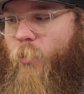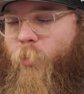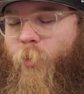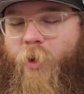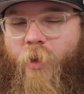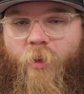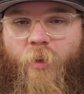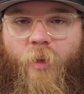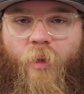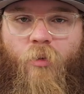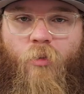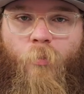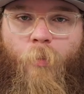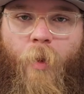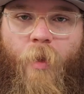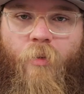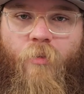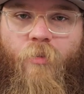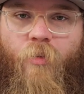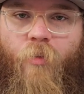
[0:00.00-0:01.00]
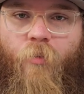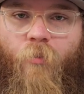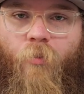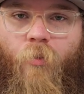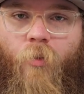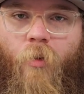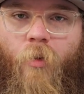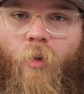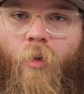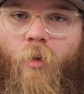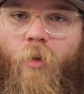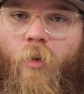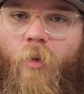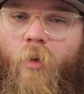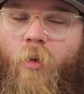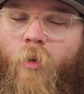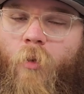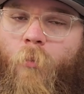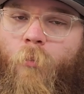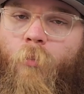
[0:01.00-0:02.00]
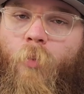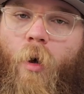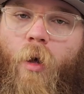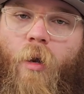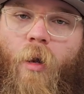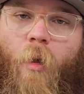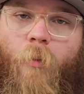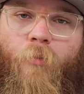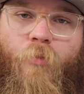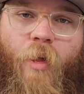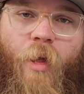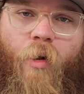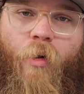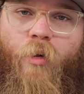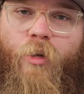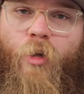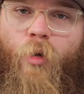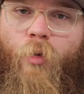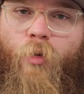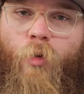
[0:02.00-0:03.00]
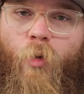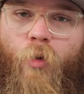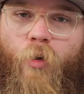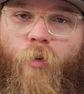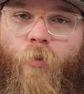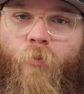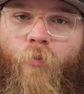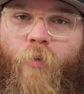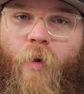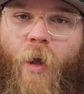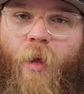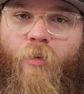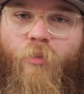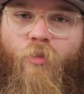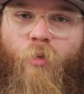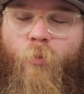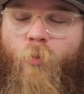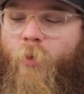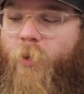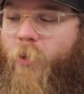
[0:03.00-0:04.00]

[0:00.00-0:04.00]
really expensive, but I'm telling you, you can find some